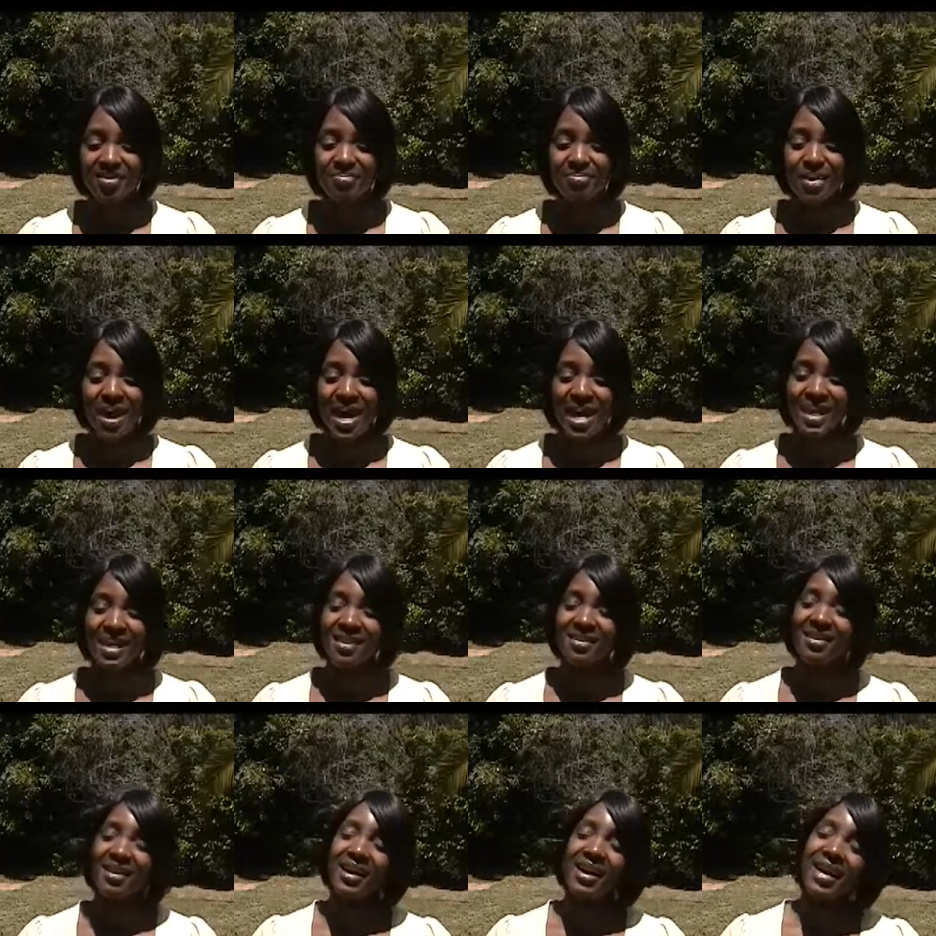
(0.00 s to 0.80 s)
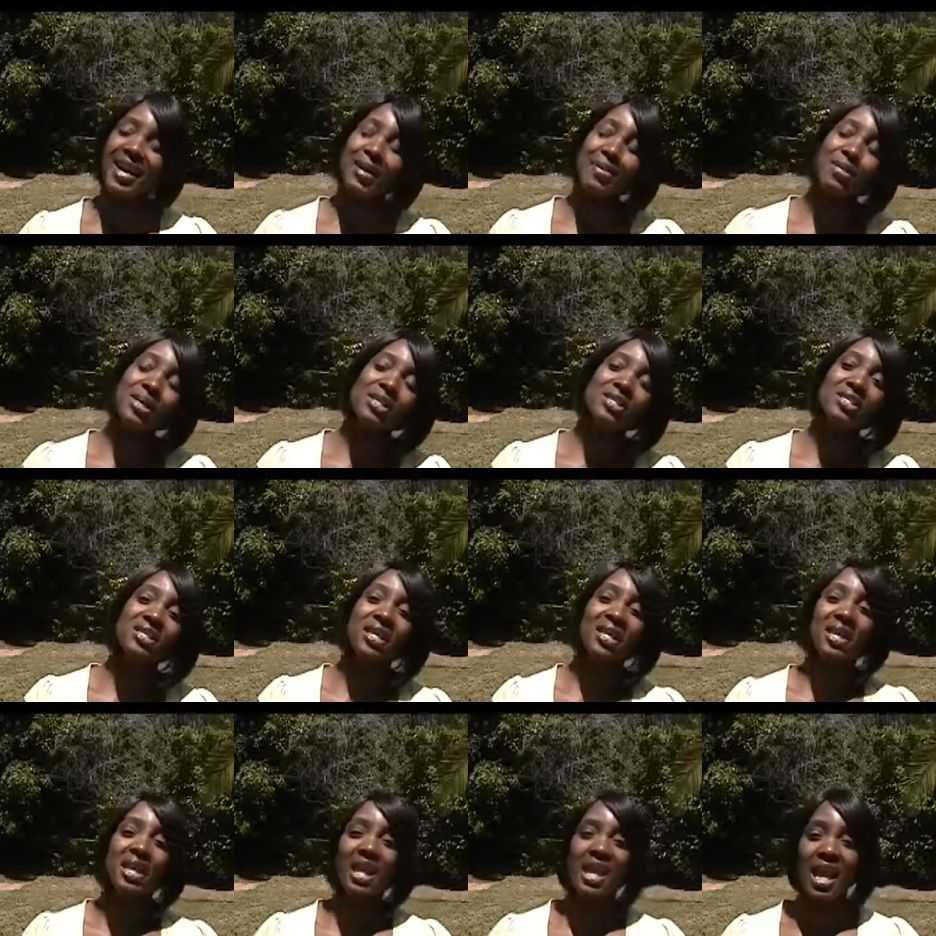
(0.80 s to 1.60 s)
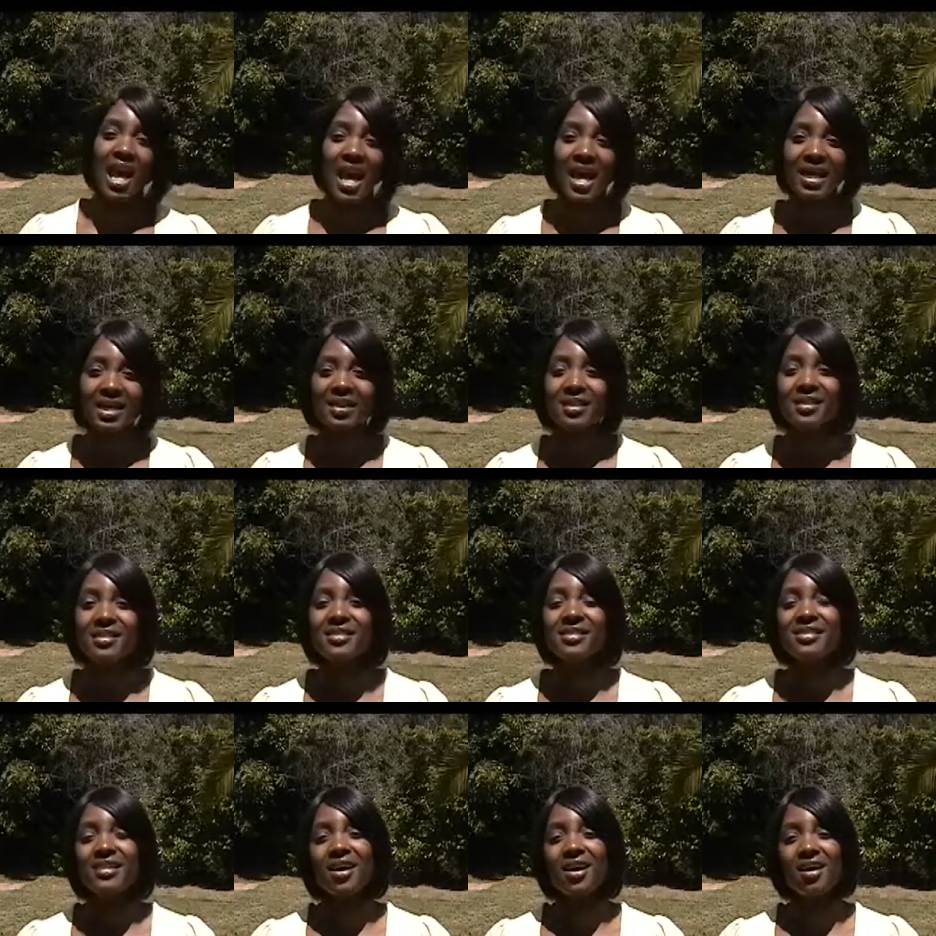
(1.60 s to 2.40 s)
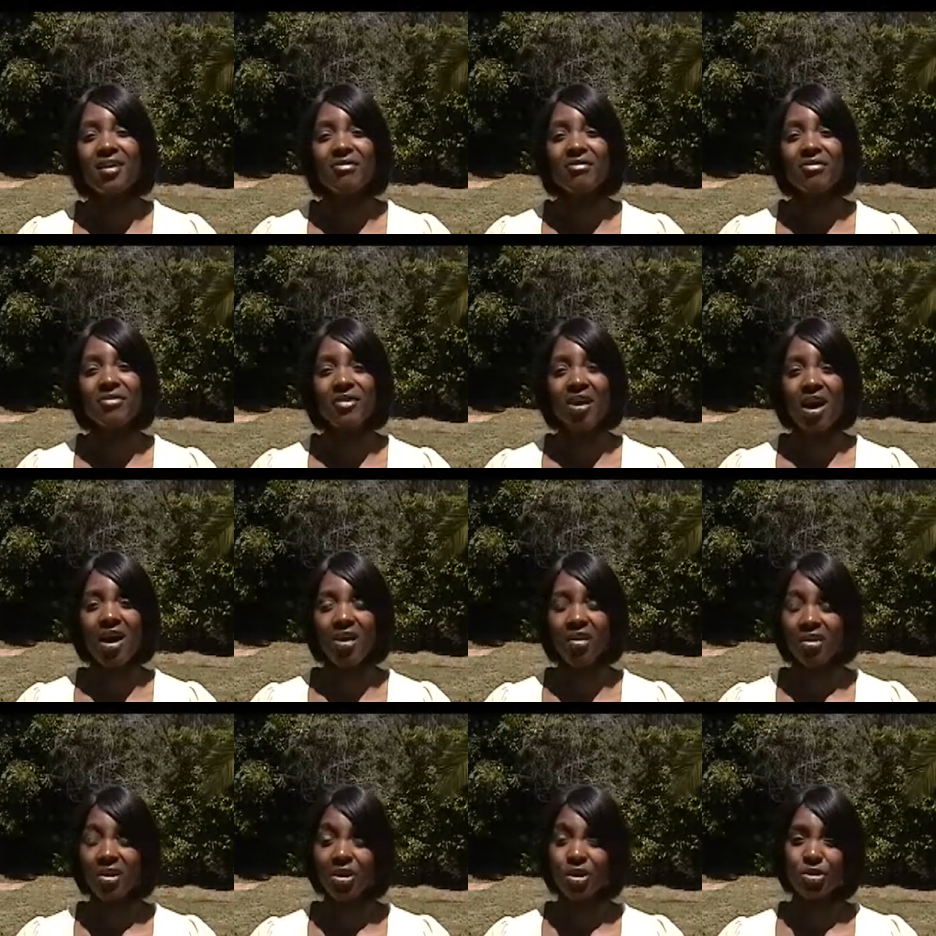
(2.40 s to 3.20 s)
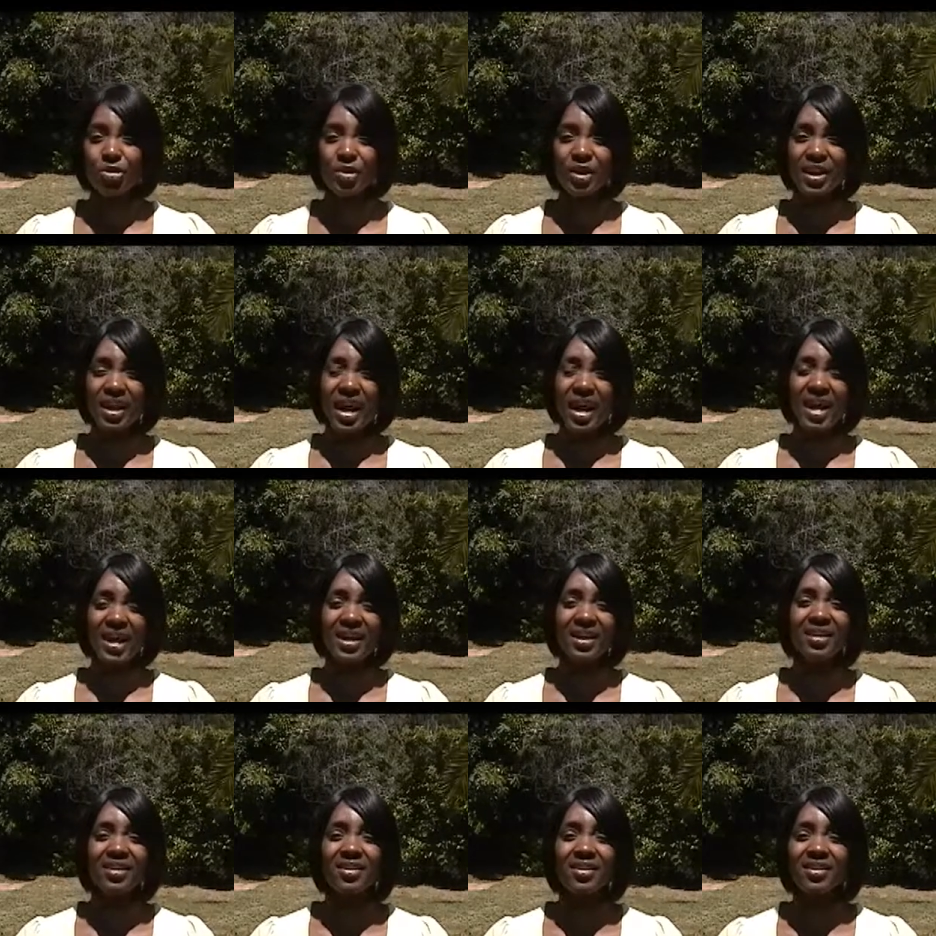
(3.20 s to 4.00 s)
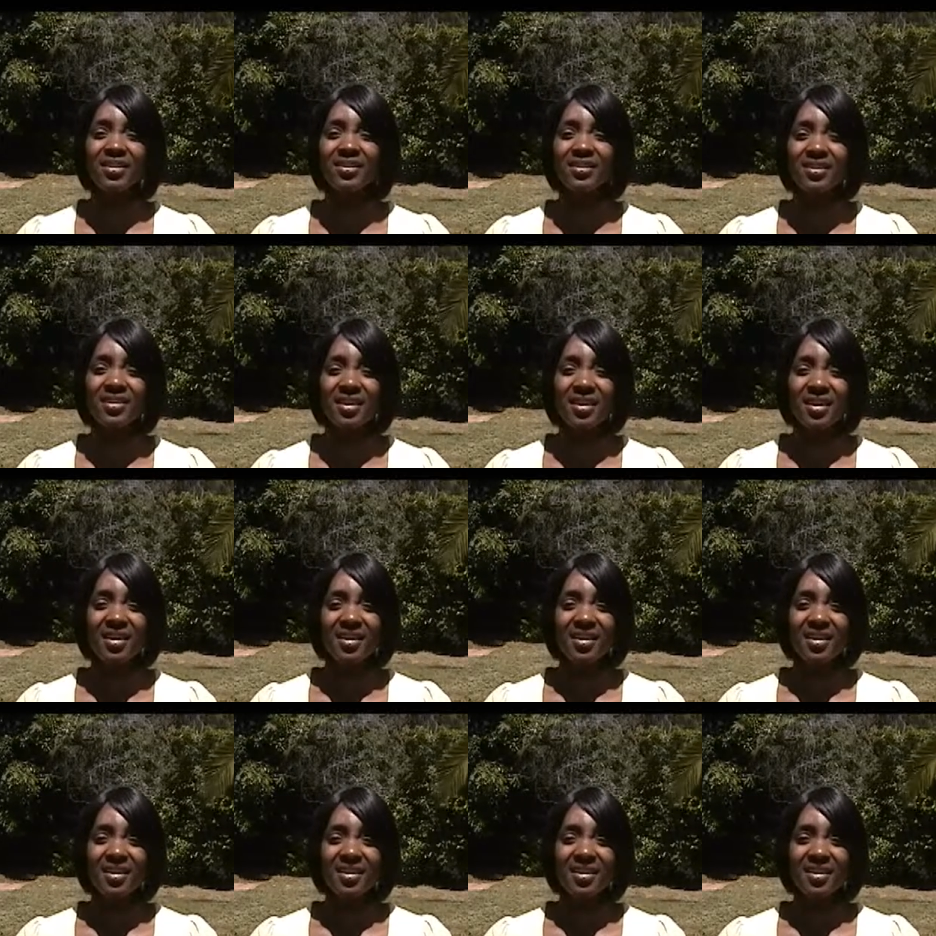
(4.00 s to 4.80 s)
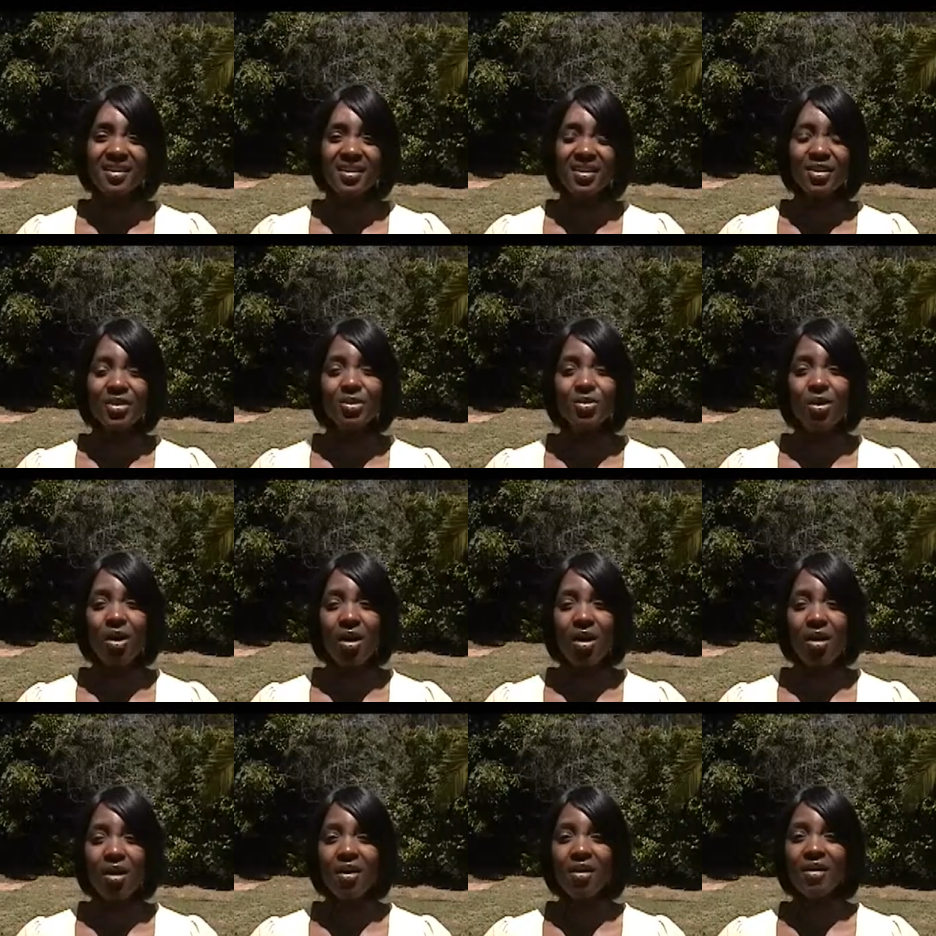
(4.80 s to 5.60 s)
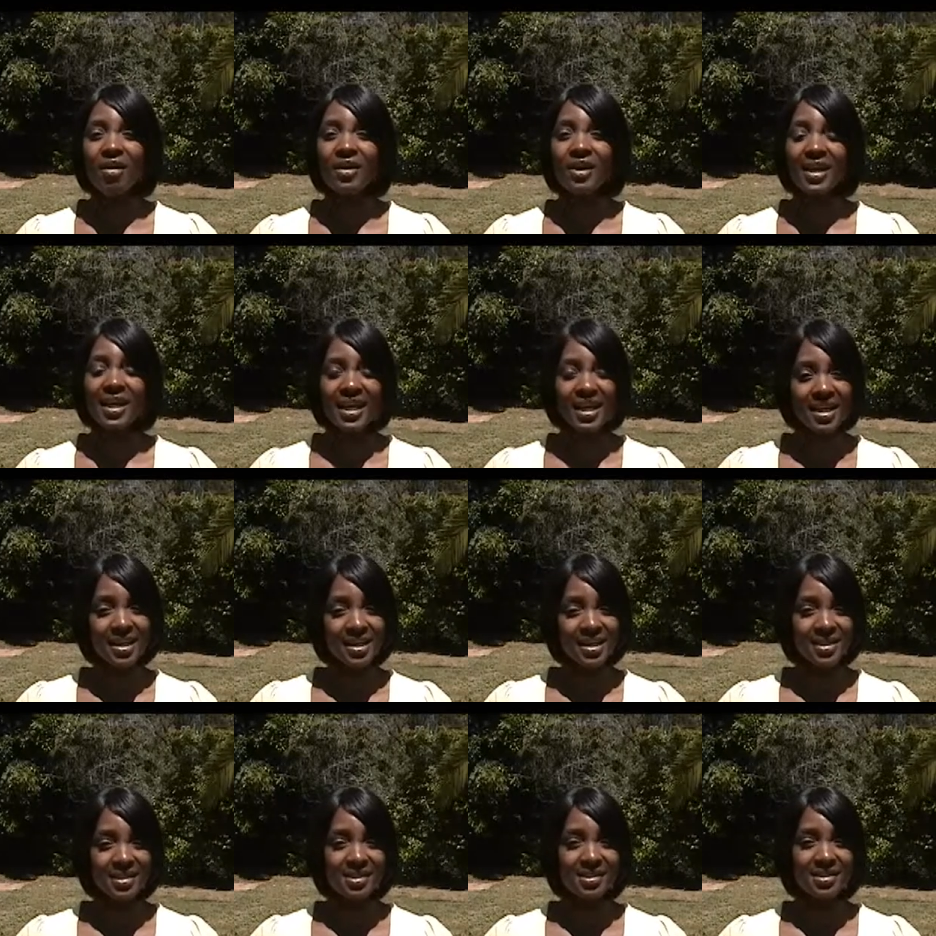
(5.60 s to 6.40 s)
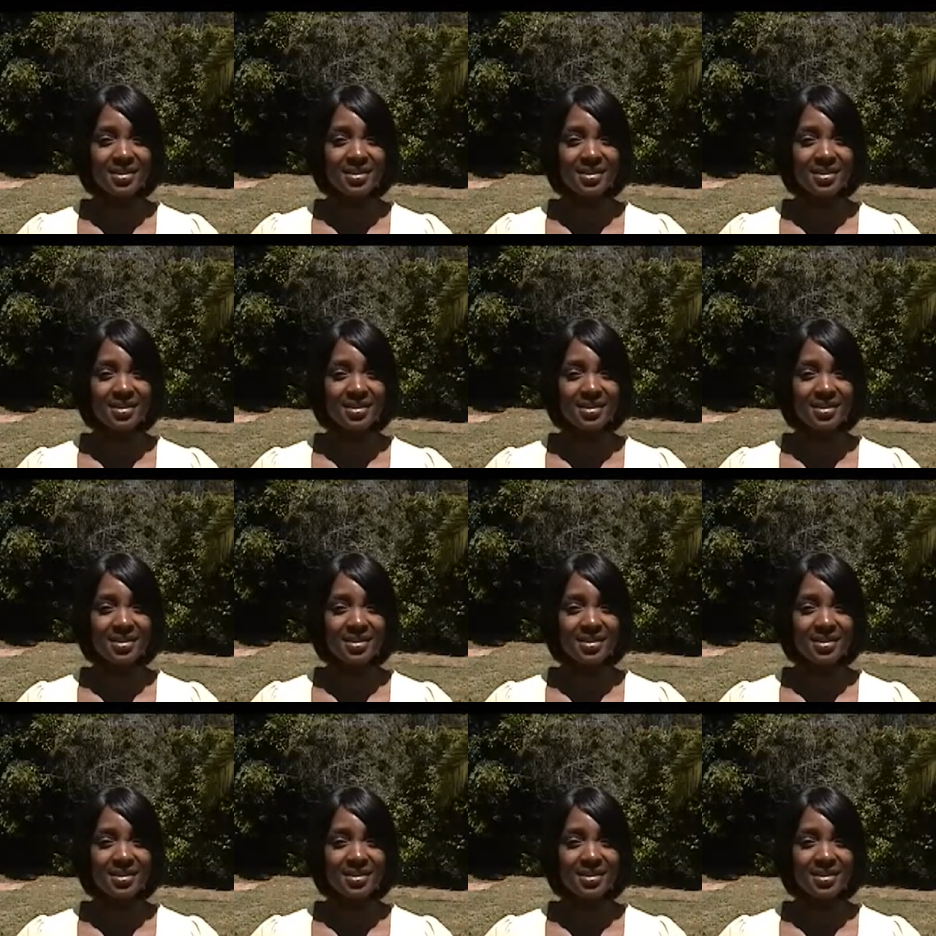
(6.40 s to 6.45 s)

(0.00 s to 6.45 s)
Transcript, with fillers: made in the image and likeness of our Creator. You are it.